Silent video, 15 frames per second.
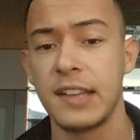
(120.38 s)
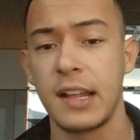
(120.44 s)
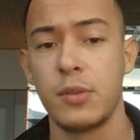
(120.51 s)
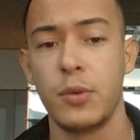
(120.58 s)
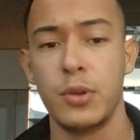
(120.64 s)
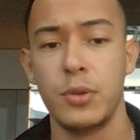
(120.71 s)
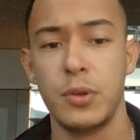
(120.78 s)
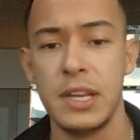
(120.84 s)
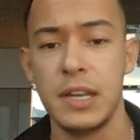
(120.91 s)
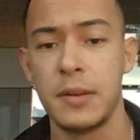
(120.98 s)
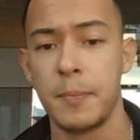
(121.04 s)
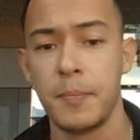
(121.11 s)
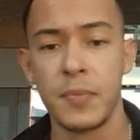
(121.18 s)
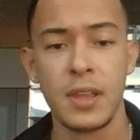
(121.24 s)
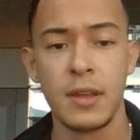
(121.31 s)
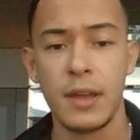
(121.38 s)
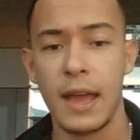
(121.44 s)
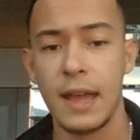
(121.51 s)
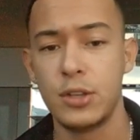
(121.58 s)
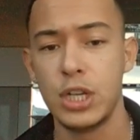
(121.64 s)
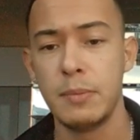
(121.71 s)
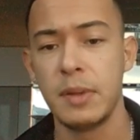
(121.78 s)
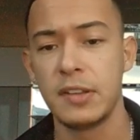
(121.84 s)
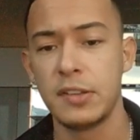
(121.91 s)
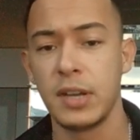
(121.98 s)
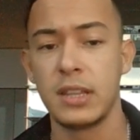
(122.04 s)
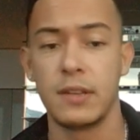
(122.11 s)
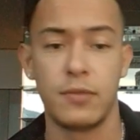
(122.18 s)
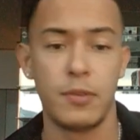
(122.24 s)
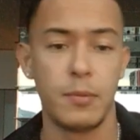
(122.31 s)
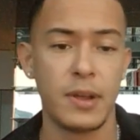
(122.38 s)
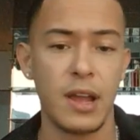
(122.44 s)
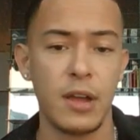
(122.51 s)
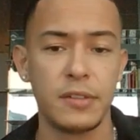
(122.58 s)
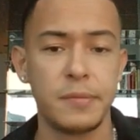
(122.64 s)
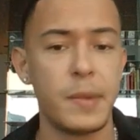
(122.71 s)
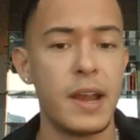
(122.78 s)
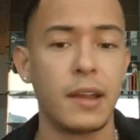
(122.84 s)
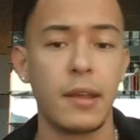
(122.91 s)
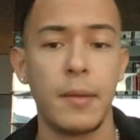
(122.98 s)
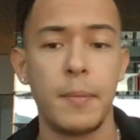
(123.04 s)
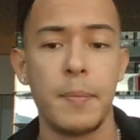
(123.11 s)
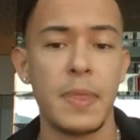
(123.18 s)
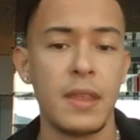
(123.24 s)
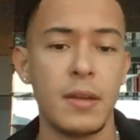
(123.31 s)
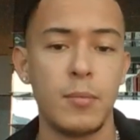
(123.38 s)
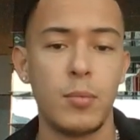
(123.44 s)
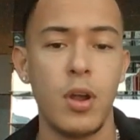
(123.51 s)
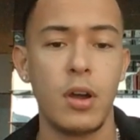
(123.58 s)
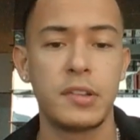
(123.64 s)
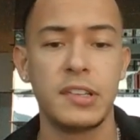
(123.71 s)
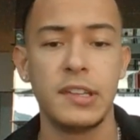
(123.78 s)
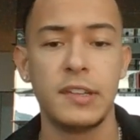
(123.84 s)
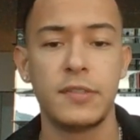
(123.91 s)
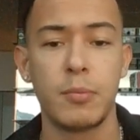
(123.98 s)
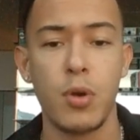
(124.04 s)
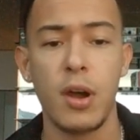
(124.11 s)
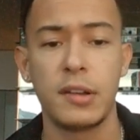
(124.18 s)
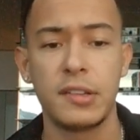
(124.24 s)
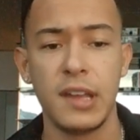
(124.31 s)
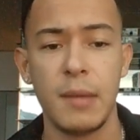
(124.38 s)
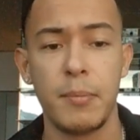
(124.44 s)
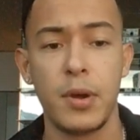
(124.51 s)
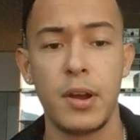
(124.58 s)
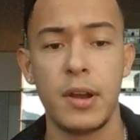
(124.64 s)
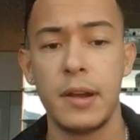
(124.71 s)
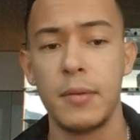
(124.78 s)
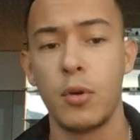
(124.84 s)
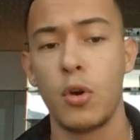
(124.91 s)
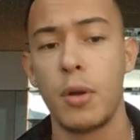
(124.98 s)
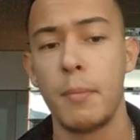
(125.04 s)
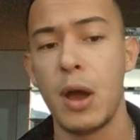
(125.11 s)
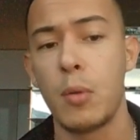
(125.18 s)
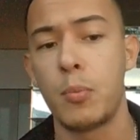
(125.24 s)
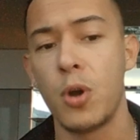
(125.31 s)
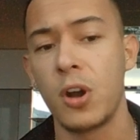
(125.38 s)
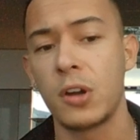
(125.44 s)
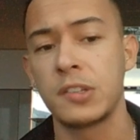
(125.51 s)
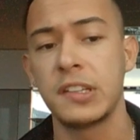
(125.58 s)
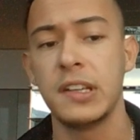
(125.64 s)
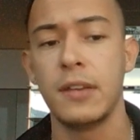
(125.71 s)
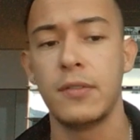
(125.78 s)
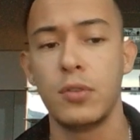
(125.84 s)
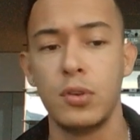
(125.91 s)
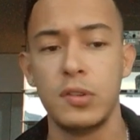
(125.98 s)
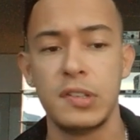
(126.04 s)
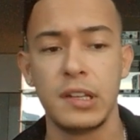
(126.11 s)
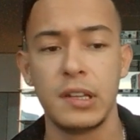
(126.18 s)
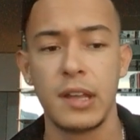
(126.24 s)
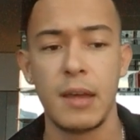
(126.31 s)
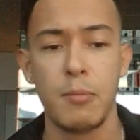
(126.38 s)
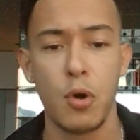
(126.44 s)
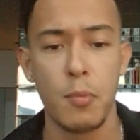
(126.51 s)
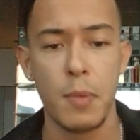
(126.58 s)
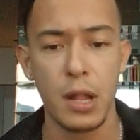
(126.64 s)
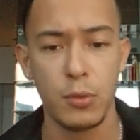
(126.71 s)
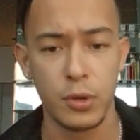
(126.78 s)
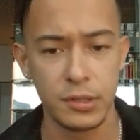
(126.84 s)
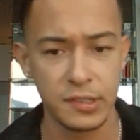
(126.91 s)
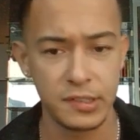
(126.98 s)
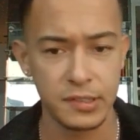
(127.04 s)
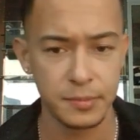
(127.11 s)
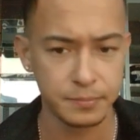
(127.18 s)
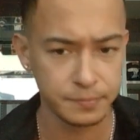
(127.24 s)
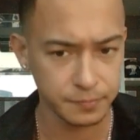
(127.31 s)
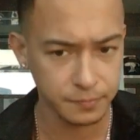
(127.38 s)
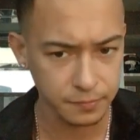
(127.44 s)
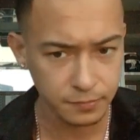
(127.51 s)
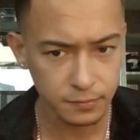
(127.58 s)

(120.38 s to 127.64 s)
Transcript: is exactly what you need. Gmails, you get them from Accounts Market, proxies from Proxy Empire or Mount Proxy if you're using mobile ones.